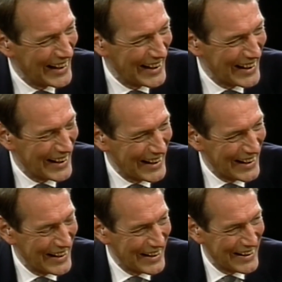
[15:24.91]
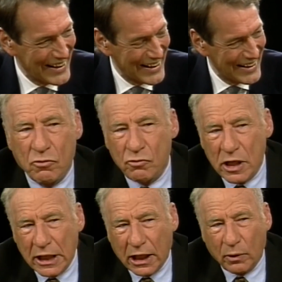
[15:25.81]
And you never knew when they were
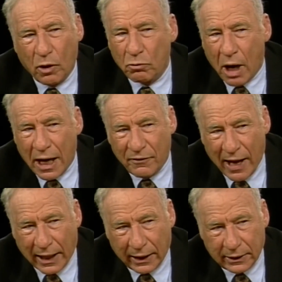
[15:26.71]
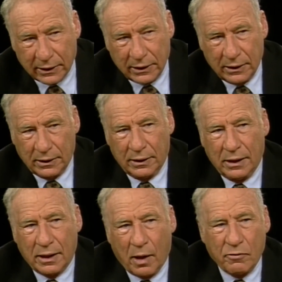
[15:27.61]
really going to arrive at it.
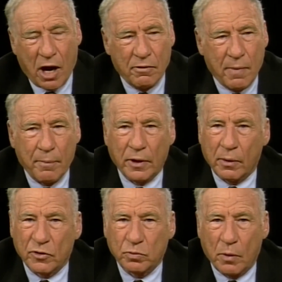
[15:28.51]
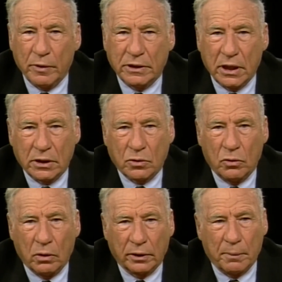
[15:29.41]
I remember there was one we did
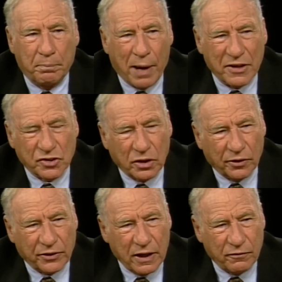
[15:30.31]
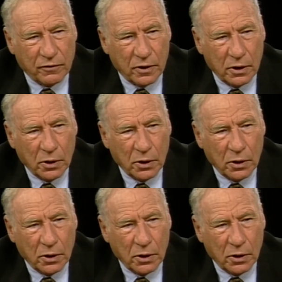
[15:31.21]
called The Bicycle Thief.